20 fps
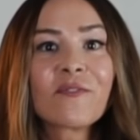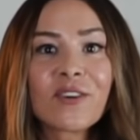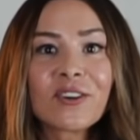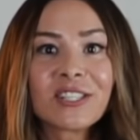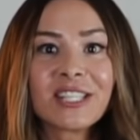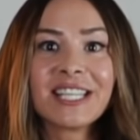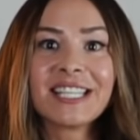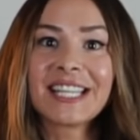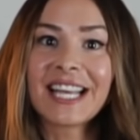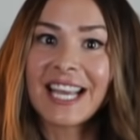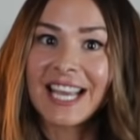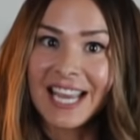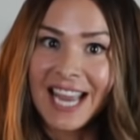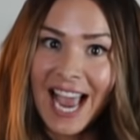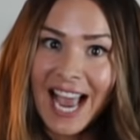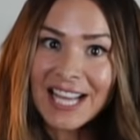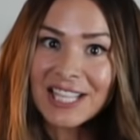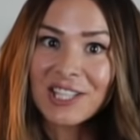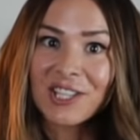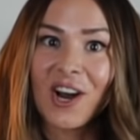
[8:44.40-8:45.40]
versus a
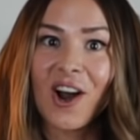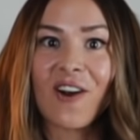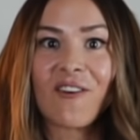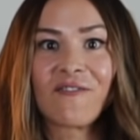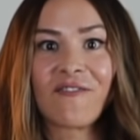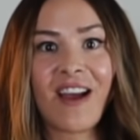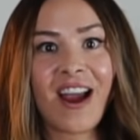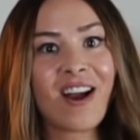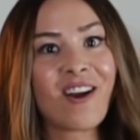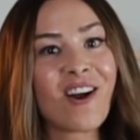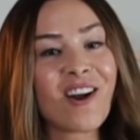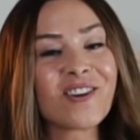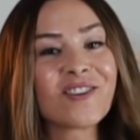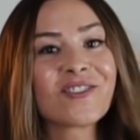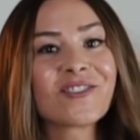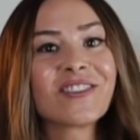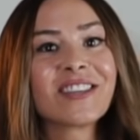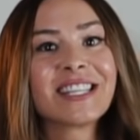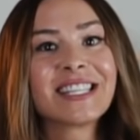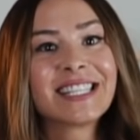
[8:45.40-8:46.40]
gas car fire
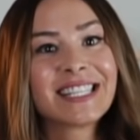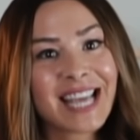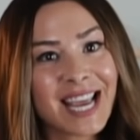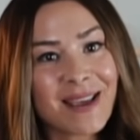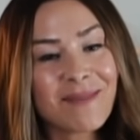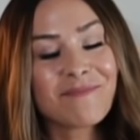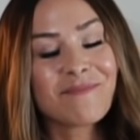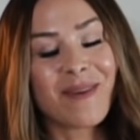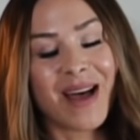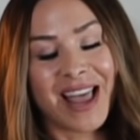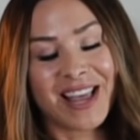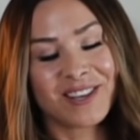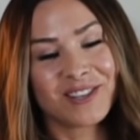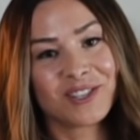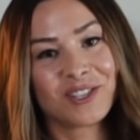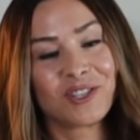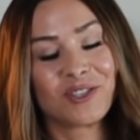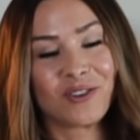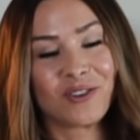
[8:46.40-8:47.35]
under the same miles